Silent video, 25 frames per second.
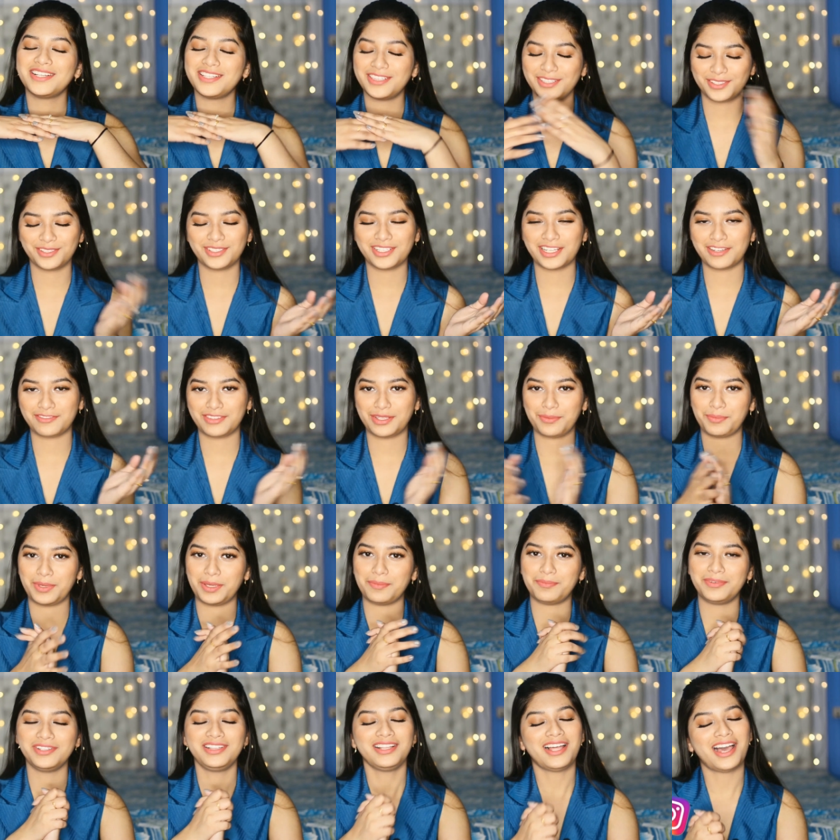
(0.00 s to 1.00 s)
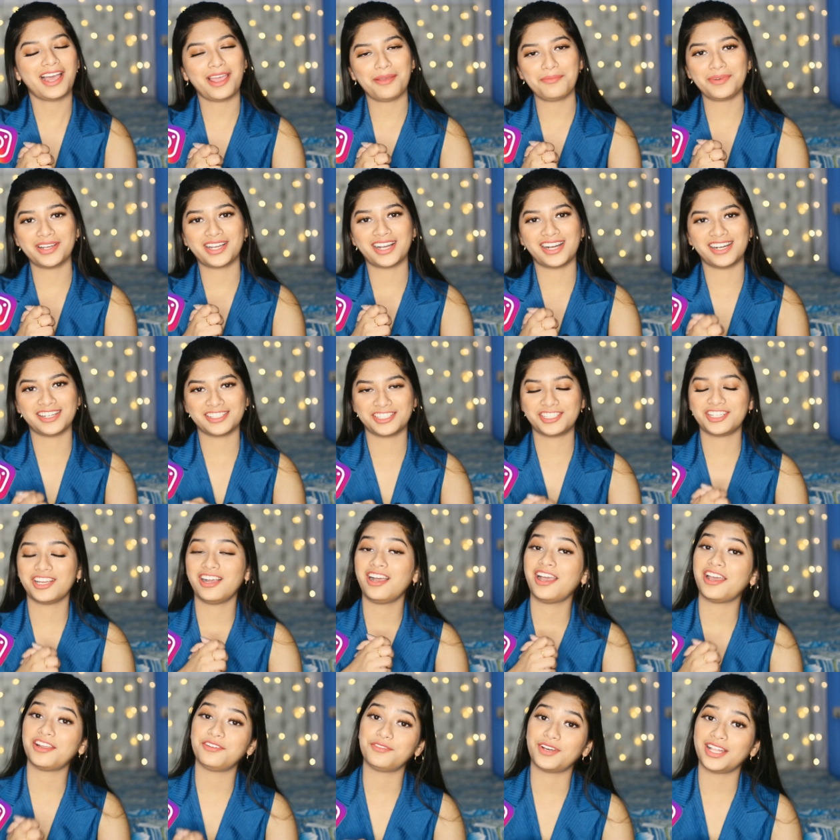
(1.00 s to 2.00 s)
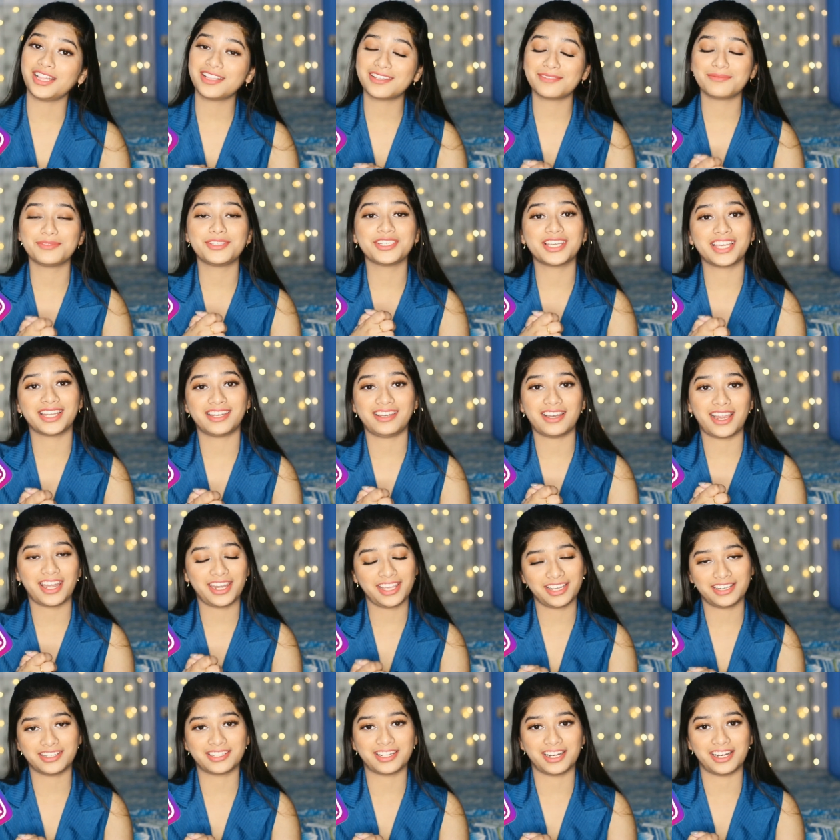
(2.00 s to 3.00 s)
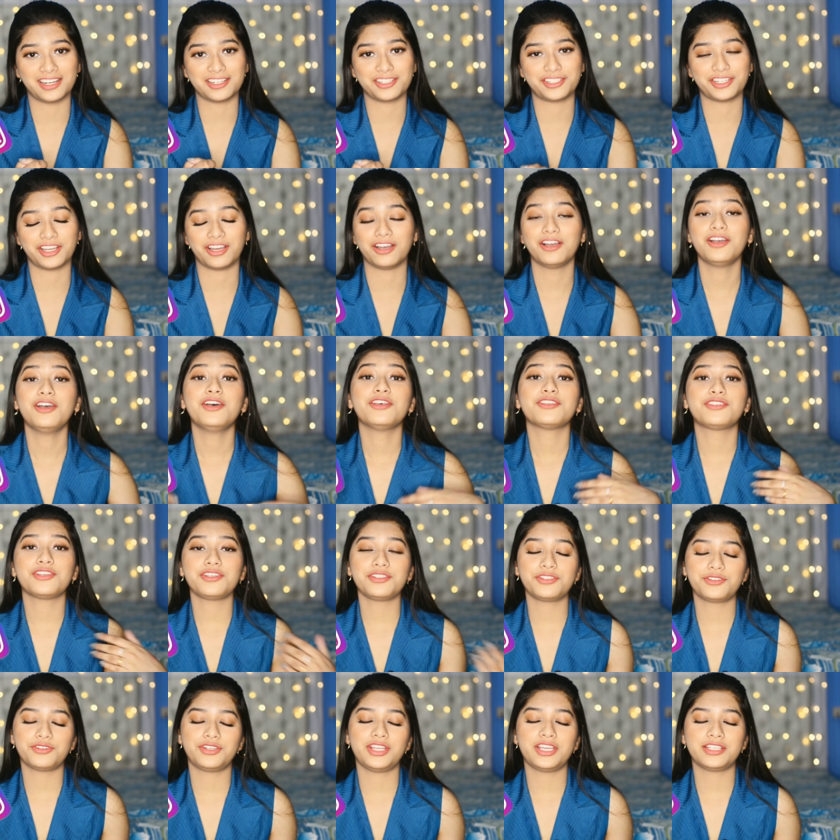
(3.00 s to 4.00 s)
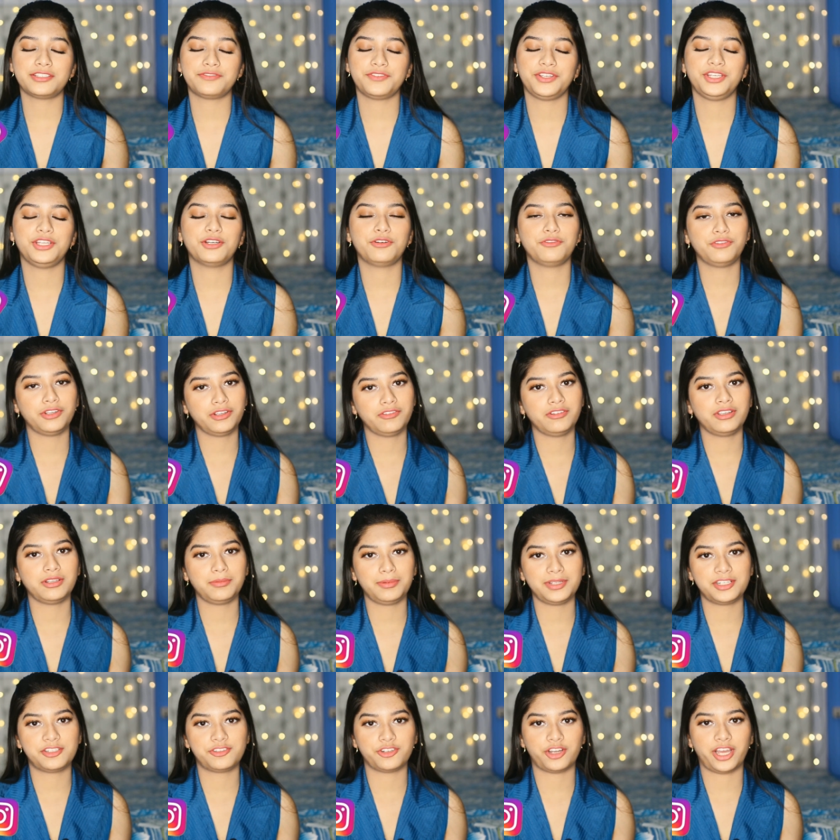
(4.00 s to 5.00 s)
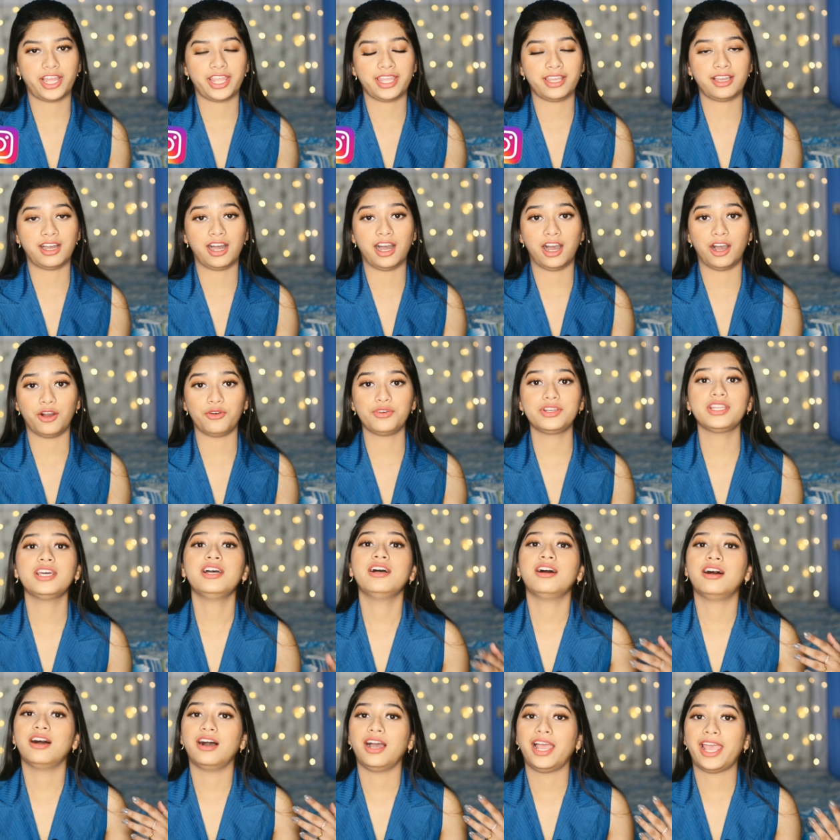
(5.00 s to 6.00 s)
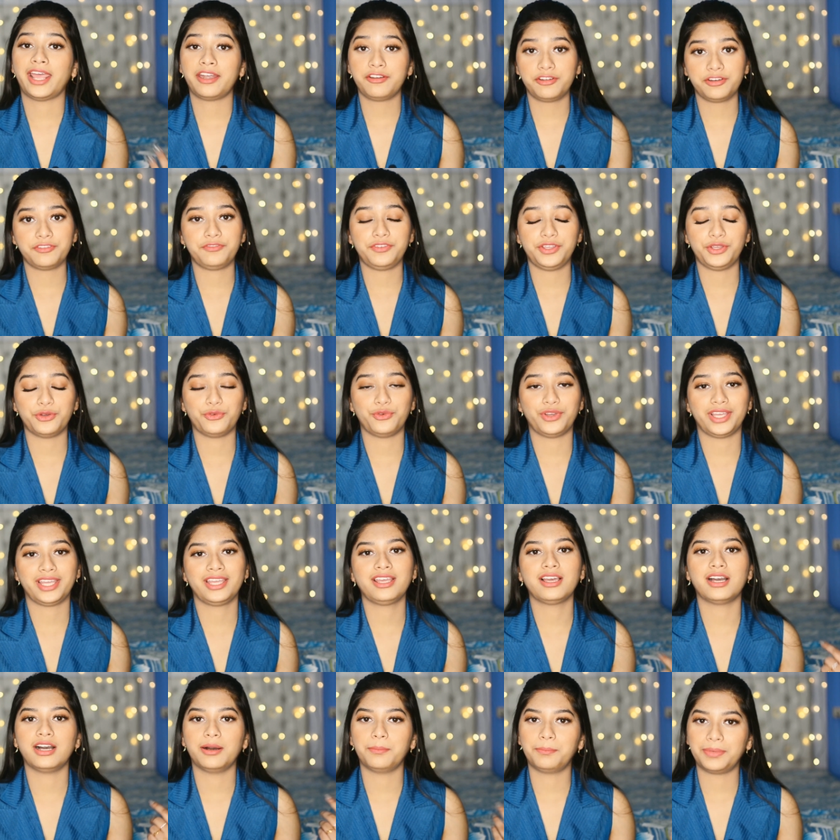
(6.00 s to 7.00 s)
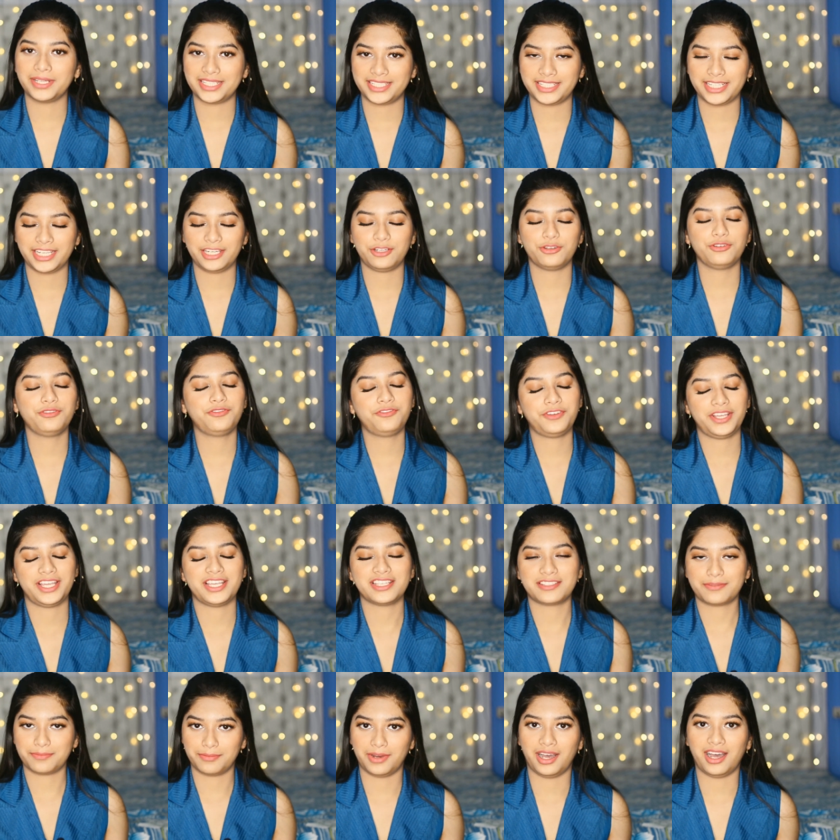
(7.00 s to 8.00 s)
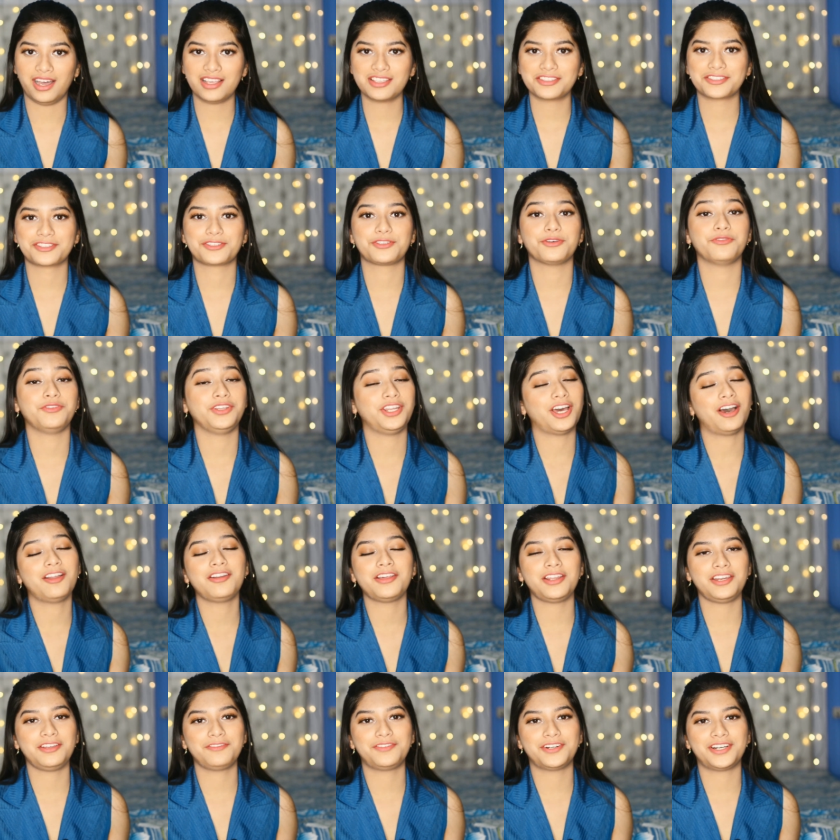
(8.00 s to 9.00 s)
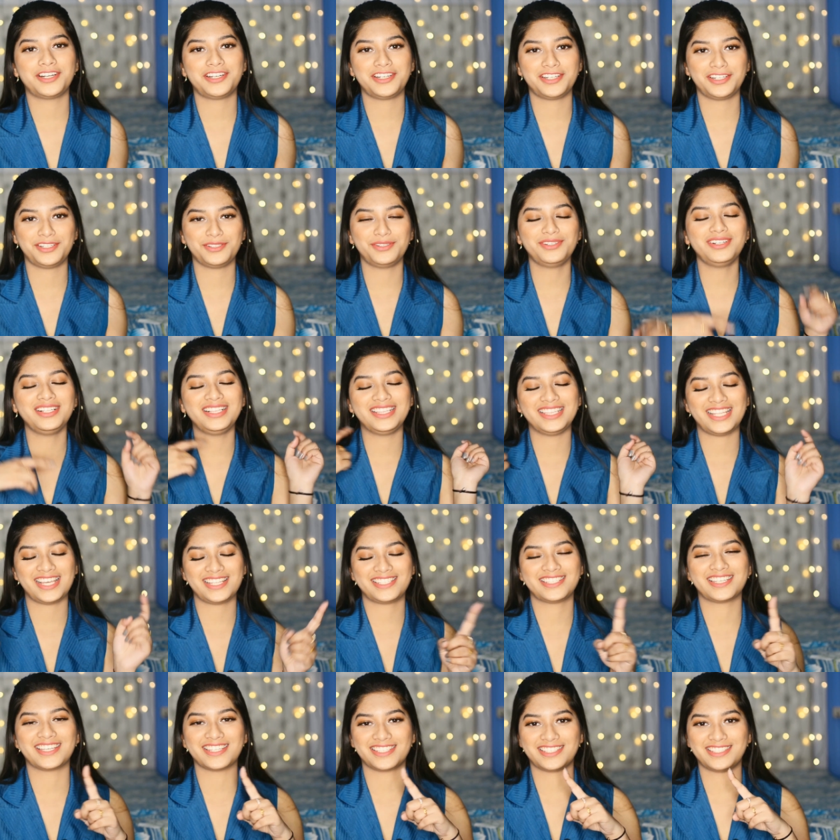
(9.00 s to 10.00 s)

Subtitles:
Hello lovely people, I'm Akanshya and welcome to Catalytic Akanshya. So in today's video we will be trying out and reviewing a potato face mask. So without any further ado, let's get